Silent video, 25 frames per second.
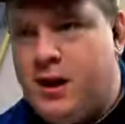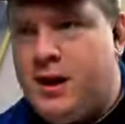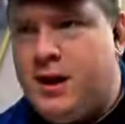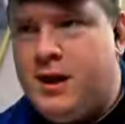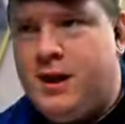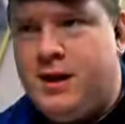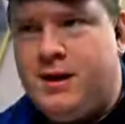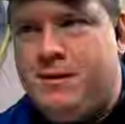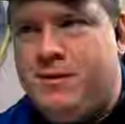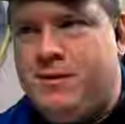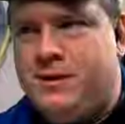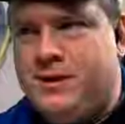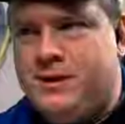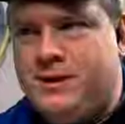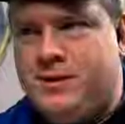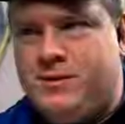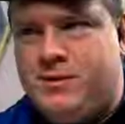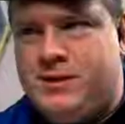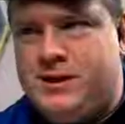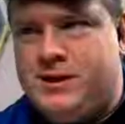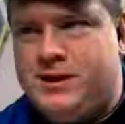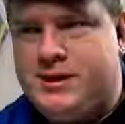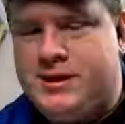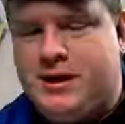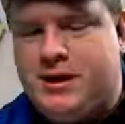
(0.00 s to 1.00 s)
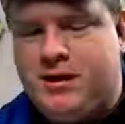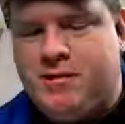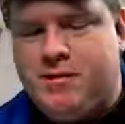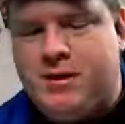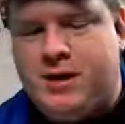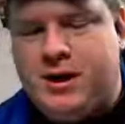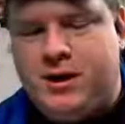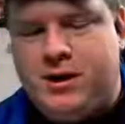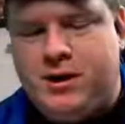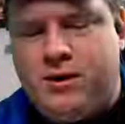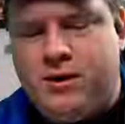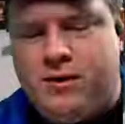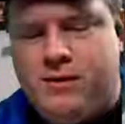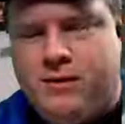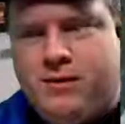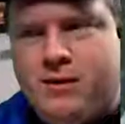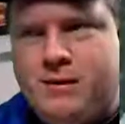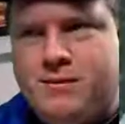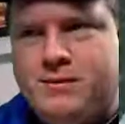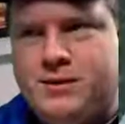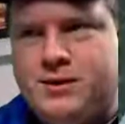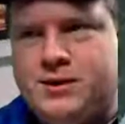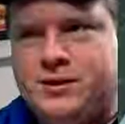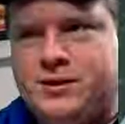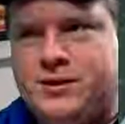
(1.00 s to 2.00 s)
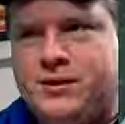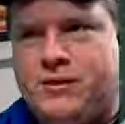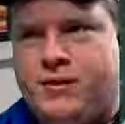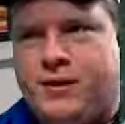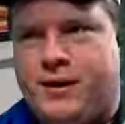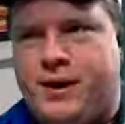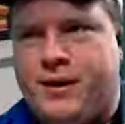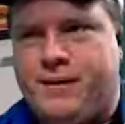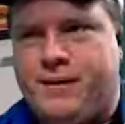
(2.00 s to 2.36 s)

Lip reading: I mean, this is what it's telling me to do, so I'm just doing